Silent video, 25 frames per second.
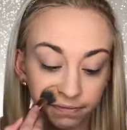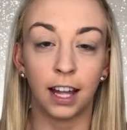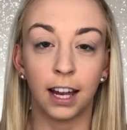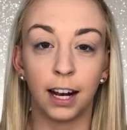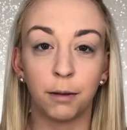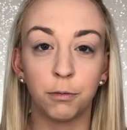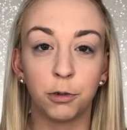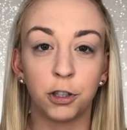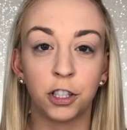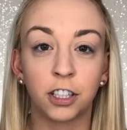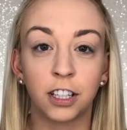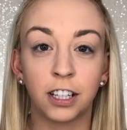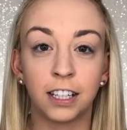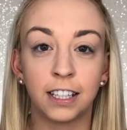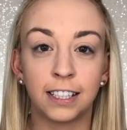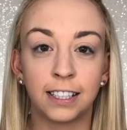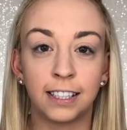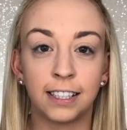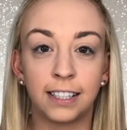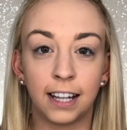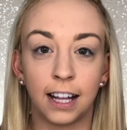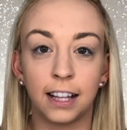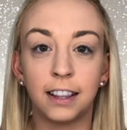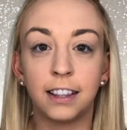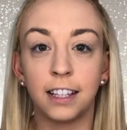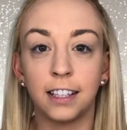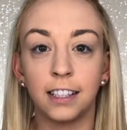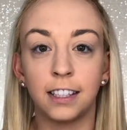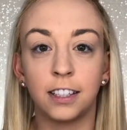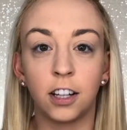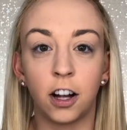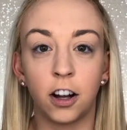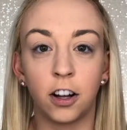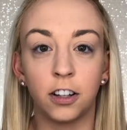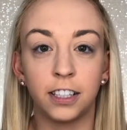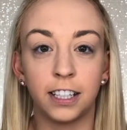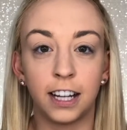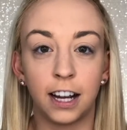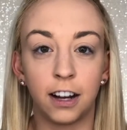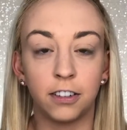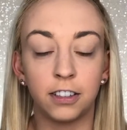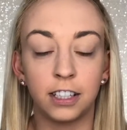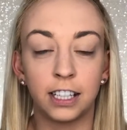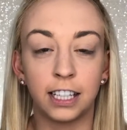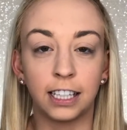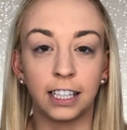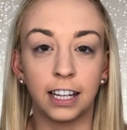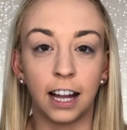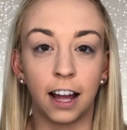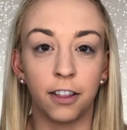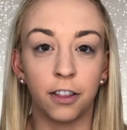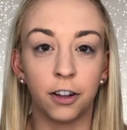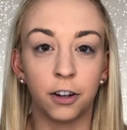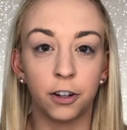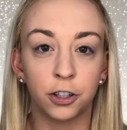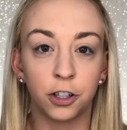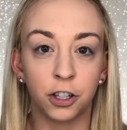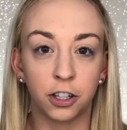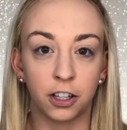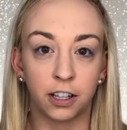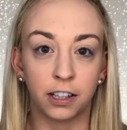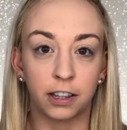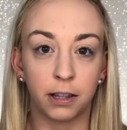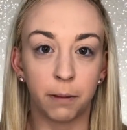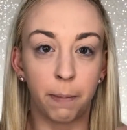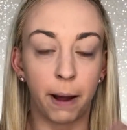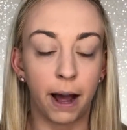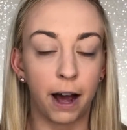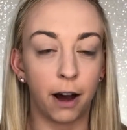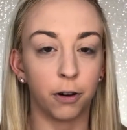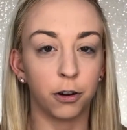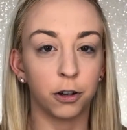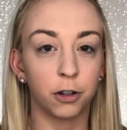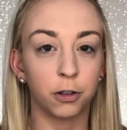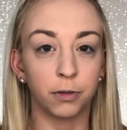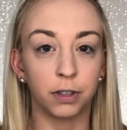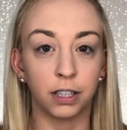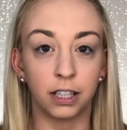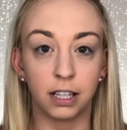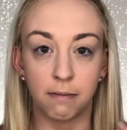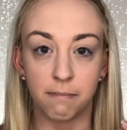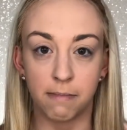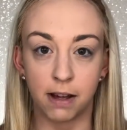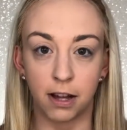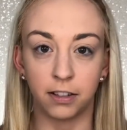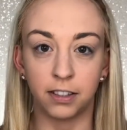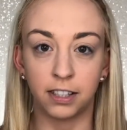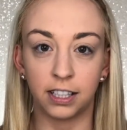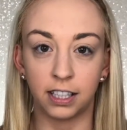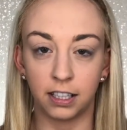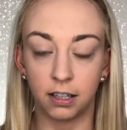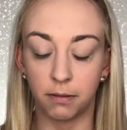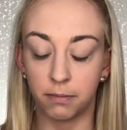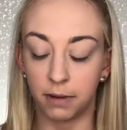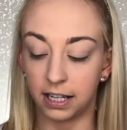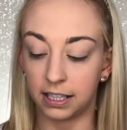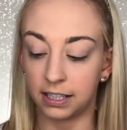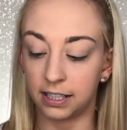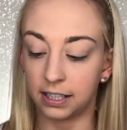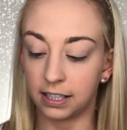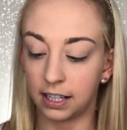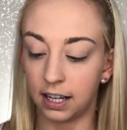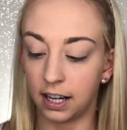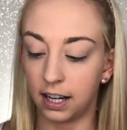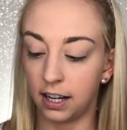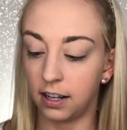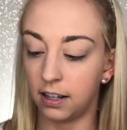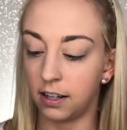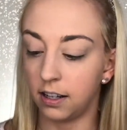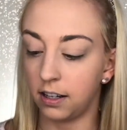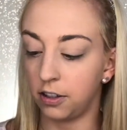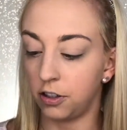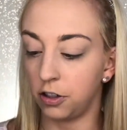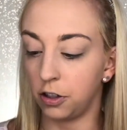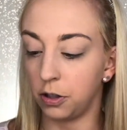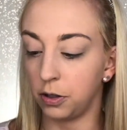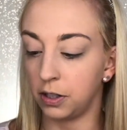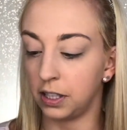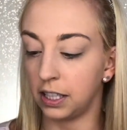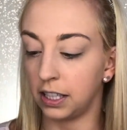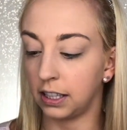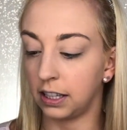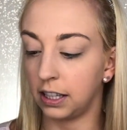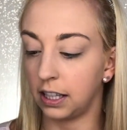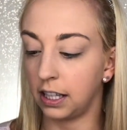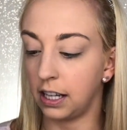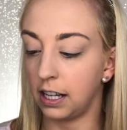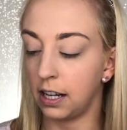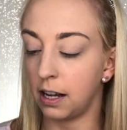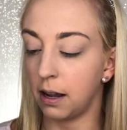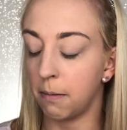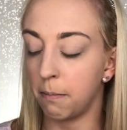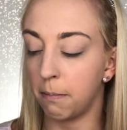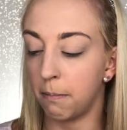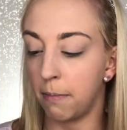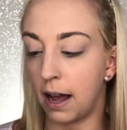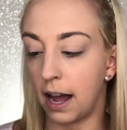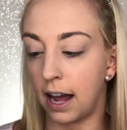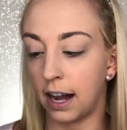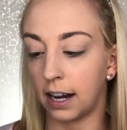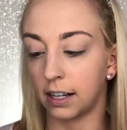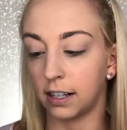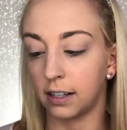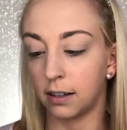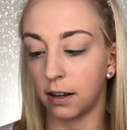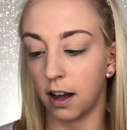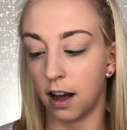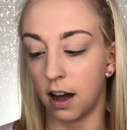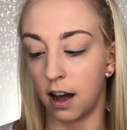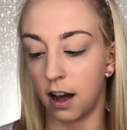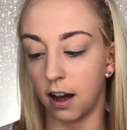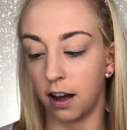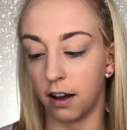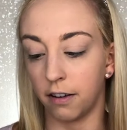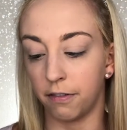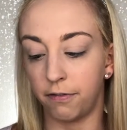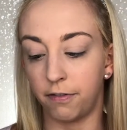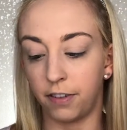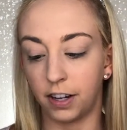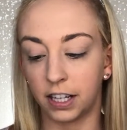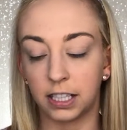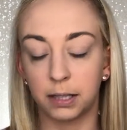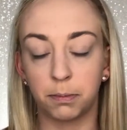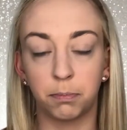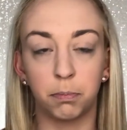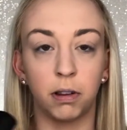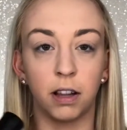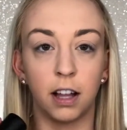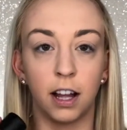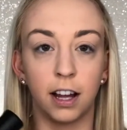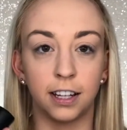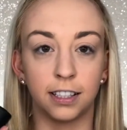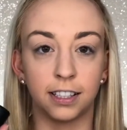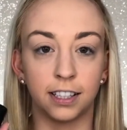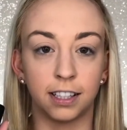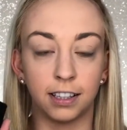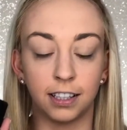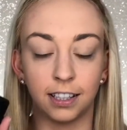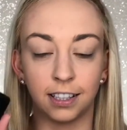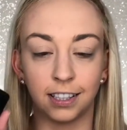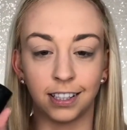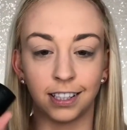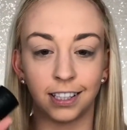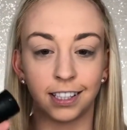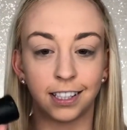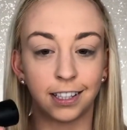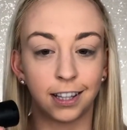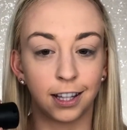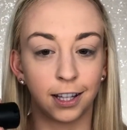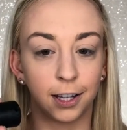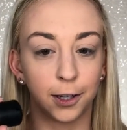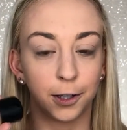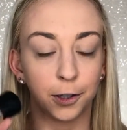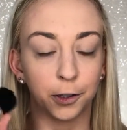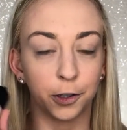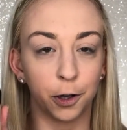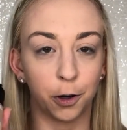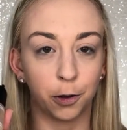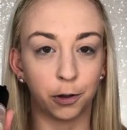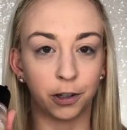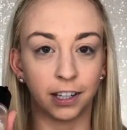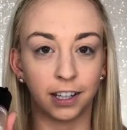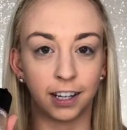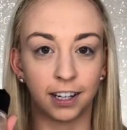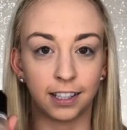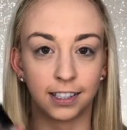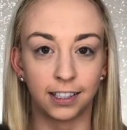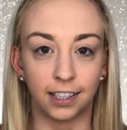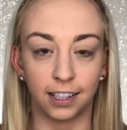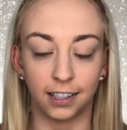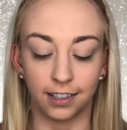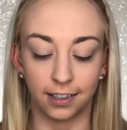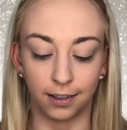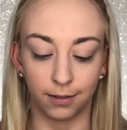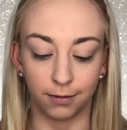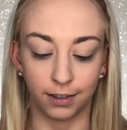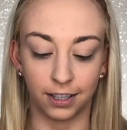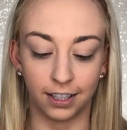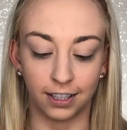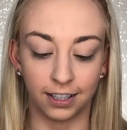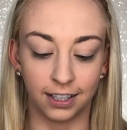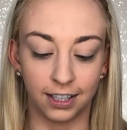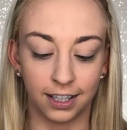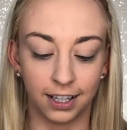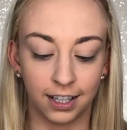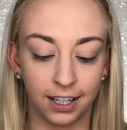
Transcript: I'm just gonna set this all down together so that the powder really melts into my skin using the MAC Fix Plus, and this is the coconut scented one.